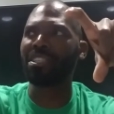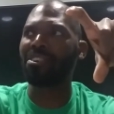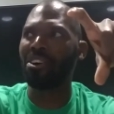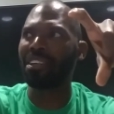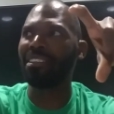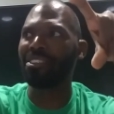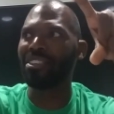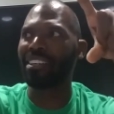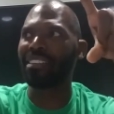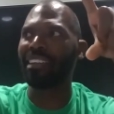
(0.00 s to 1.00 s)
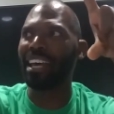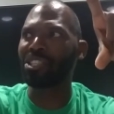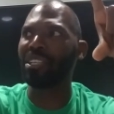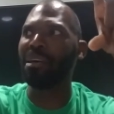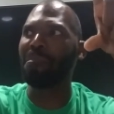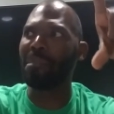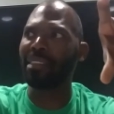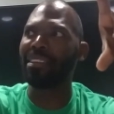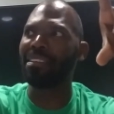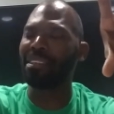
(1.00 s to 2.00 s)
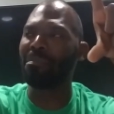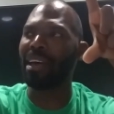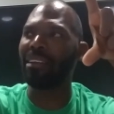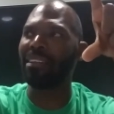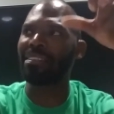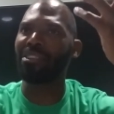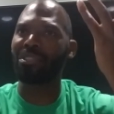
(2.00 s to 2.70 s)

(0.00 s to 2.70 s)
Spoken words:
talking. There's actually a method to the madness. There's